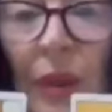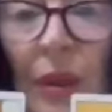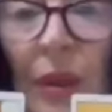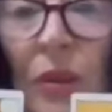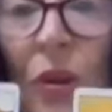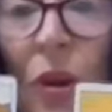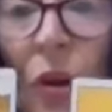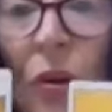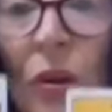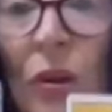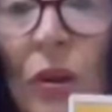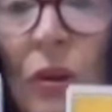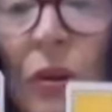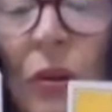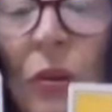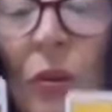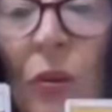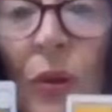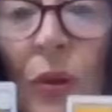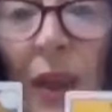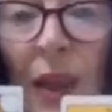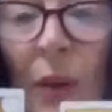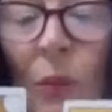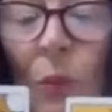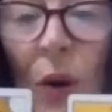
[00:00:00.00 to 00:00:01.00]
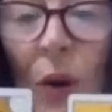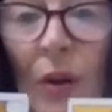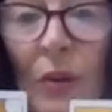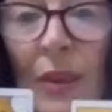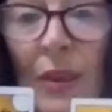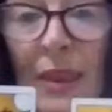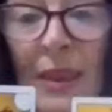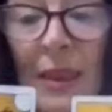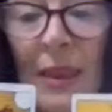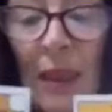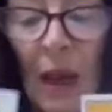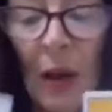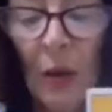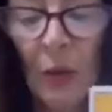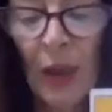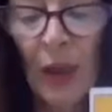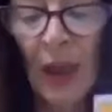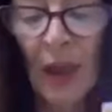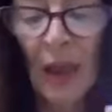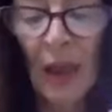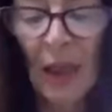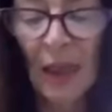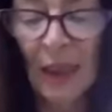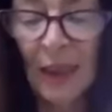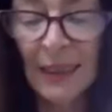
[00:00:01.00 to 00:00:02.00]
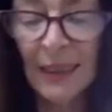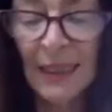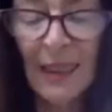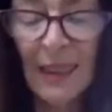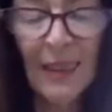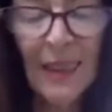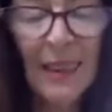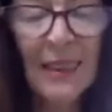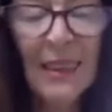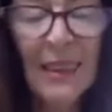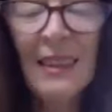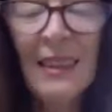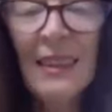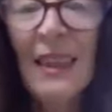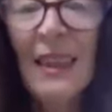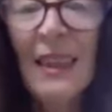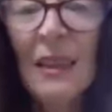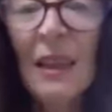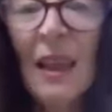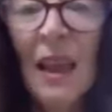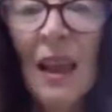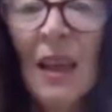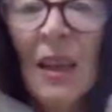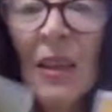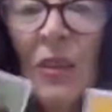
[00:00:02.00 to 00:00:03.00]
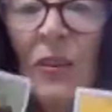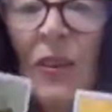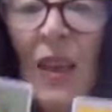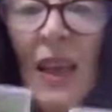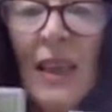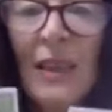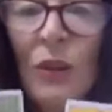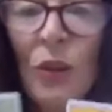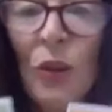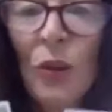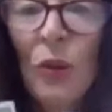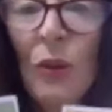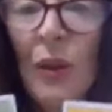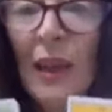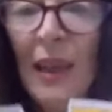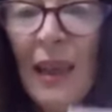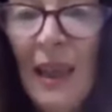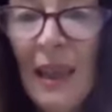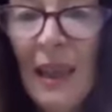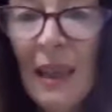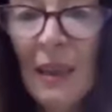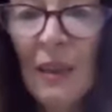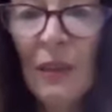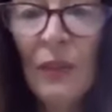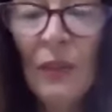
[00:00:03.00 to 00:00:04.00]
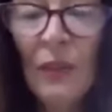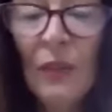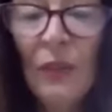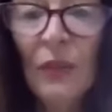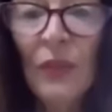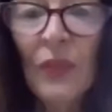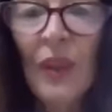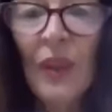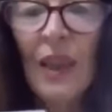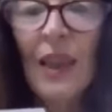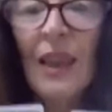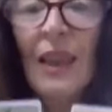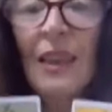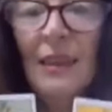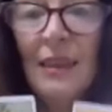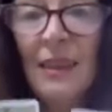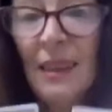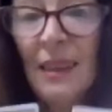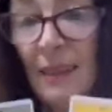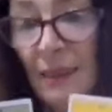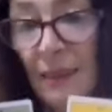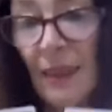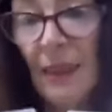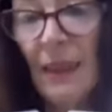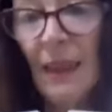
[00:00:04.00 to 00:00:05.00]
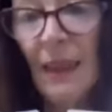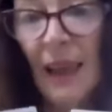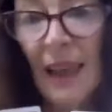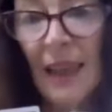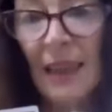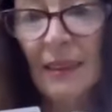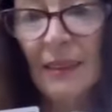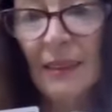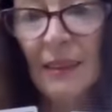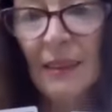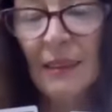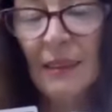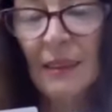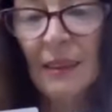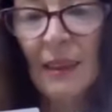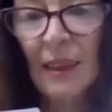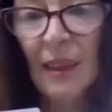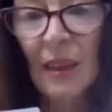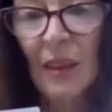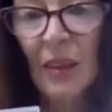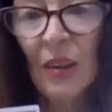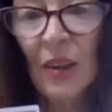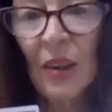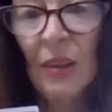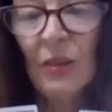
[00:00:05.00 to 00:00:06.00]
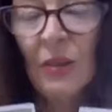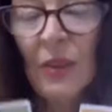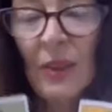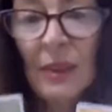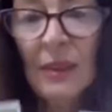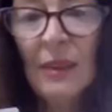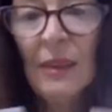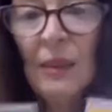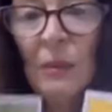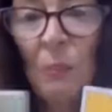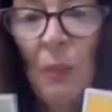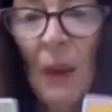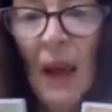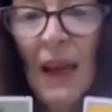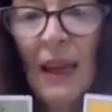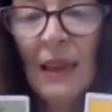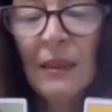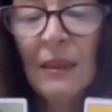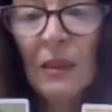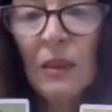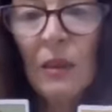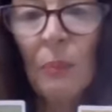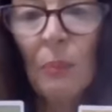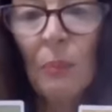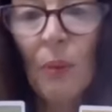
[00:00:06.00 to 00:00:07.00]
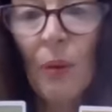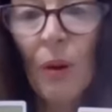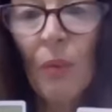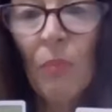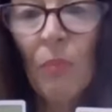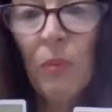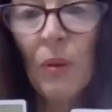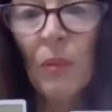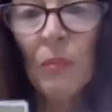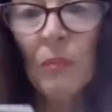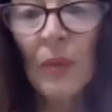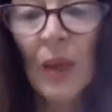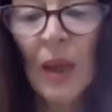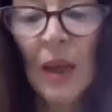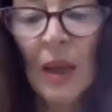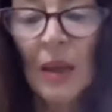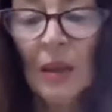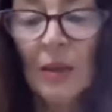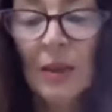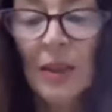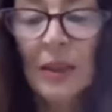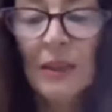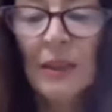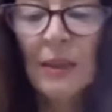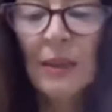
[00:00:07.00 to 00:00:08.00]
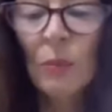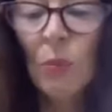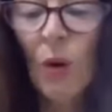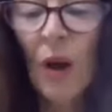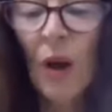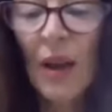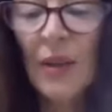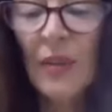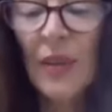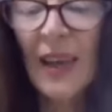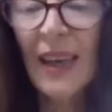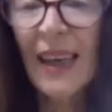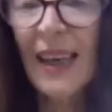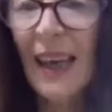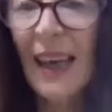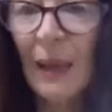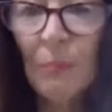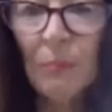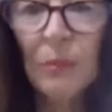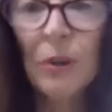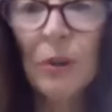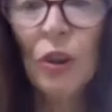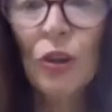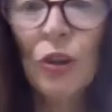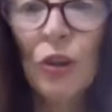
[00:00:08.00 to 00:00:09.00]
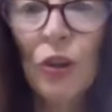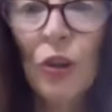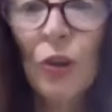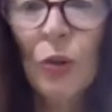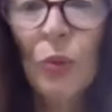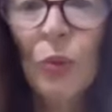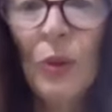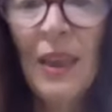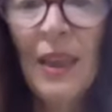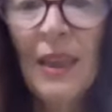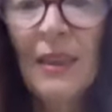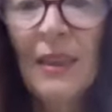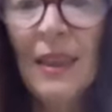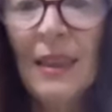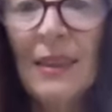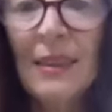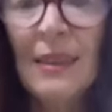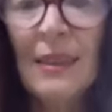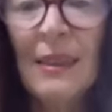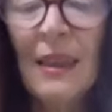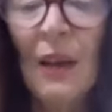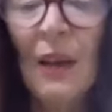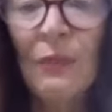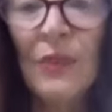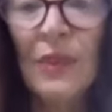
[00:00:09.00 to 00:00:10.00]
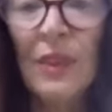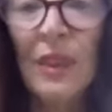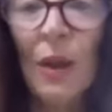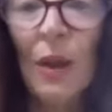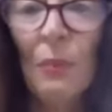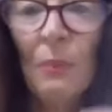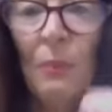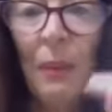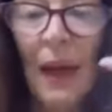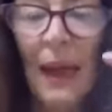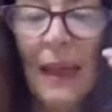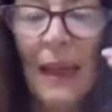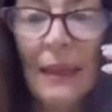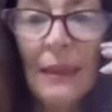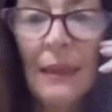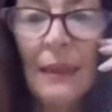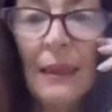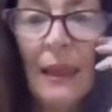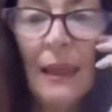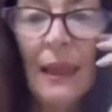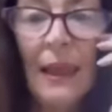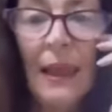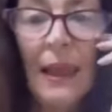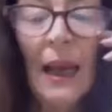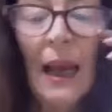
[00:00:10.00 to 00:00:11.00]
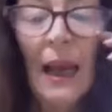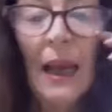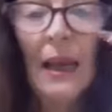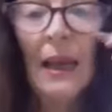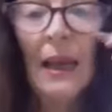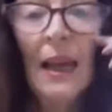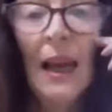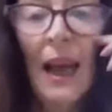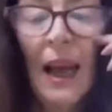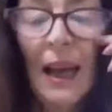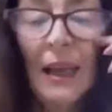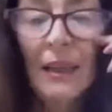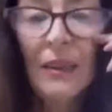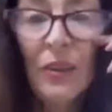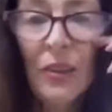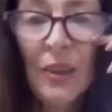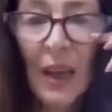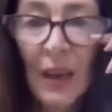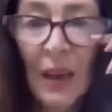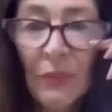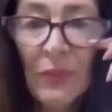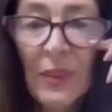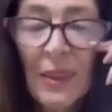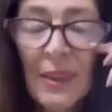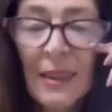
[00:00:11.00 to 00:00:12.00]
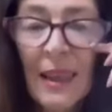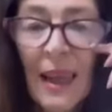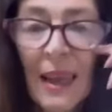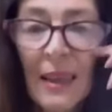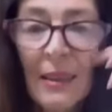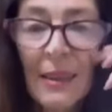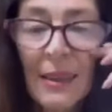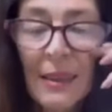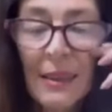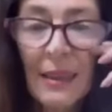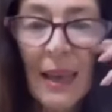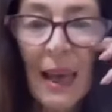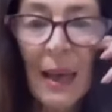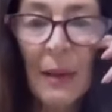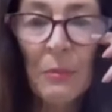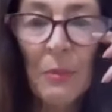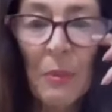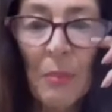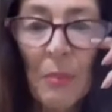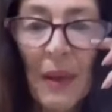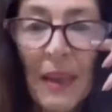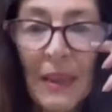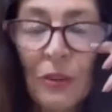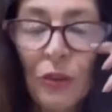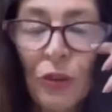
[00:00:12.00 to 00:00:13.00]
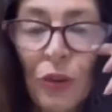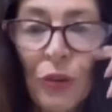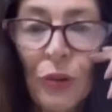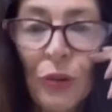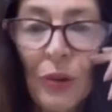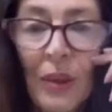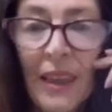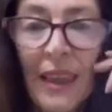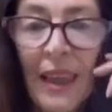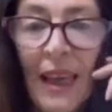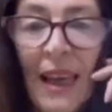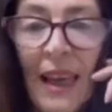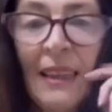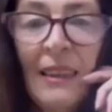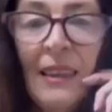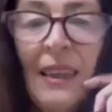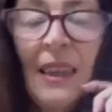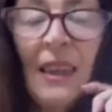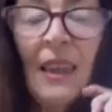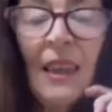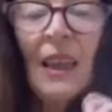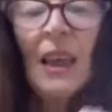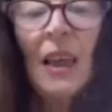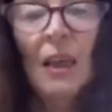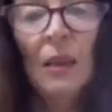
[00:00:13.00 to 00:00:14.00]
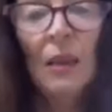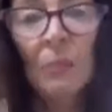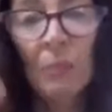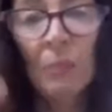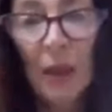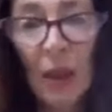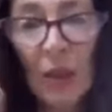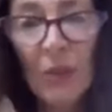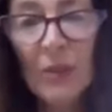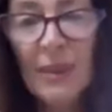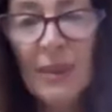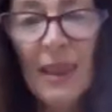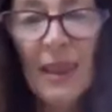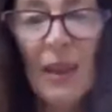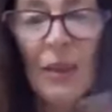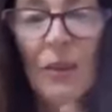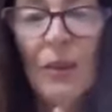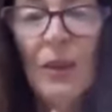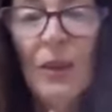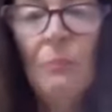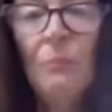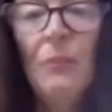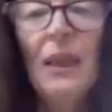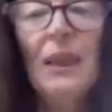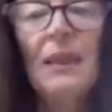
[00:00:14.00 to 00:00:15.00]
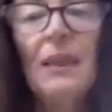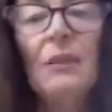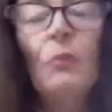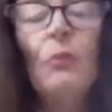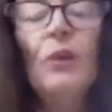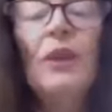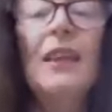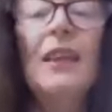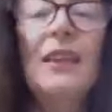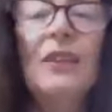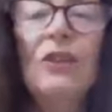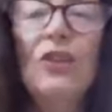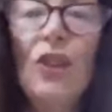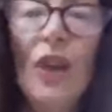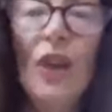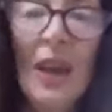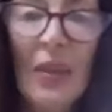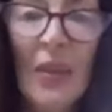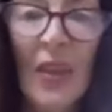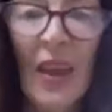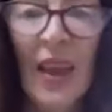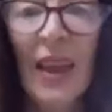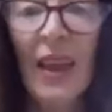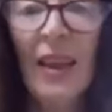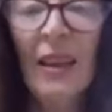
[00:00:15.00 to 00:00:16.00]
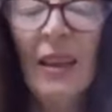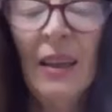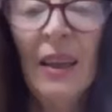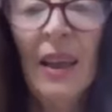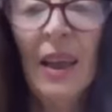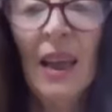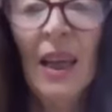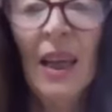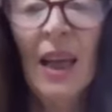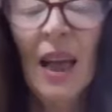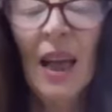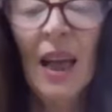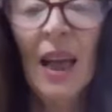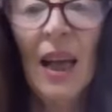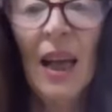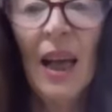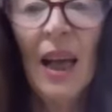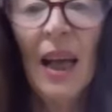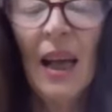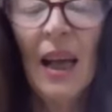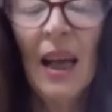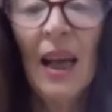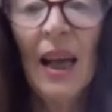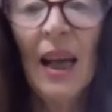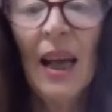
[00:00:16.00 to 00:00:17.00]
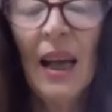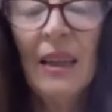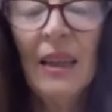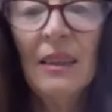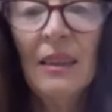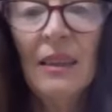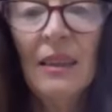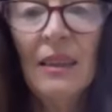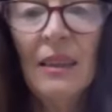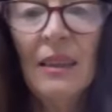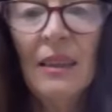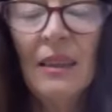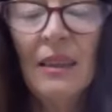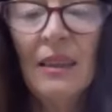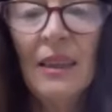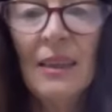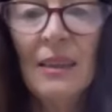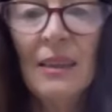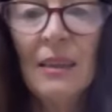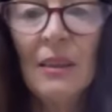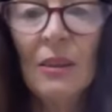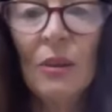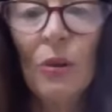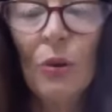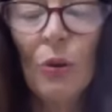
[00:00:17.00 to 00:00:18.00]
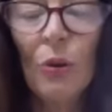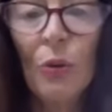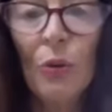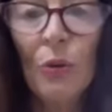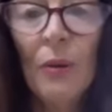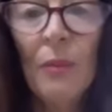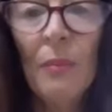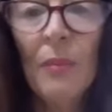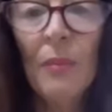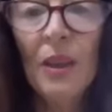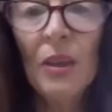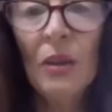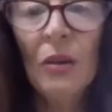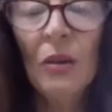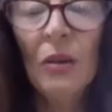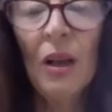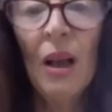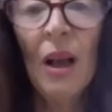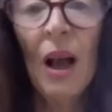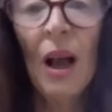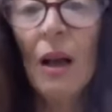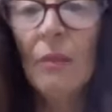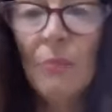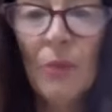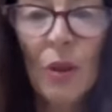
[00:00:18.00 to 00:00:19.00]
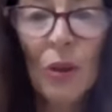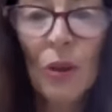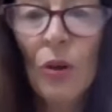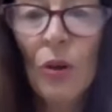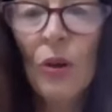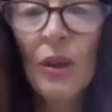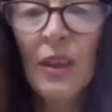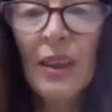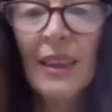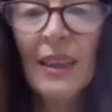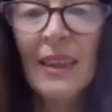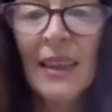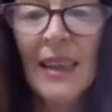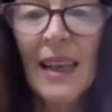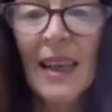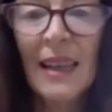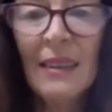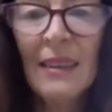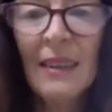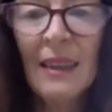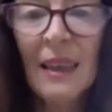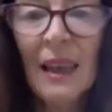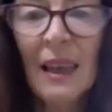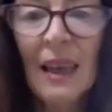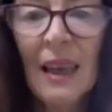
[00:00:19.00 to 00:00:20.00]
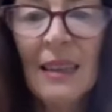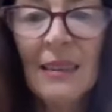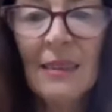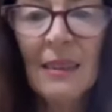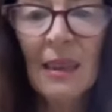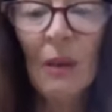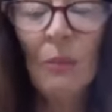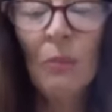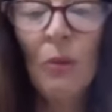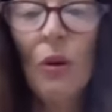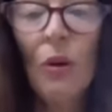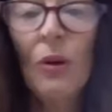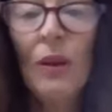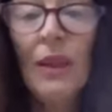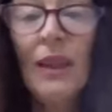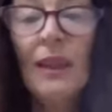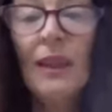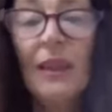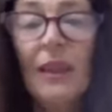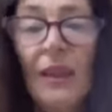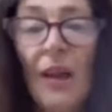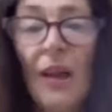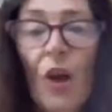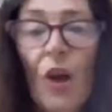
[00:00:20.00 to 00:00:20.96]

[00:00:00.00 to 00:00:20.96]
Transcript: not looking where he's going. See, this is it. They do live in Disneyland. This is part of the problem. This is why they kept doing this stuff so blatantly. And you'd have to say the same about Giuliani, because they only mix with each other. And this criminal, I'm not calling it an underclass, I'm calling it an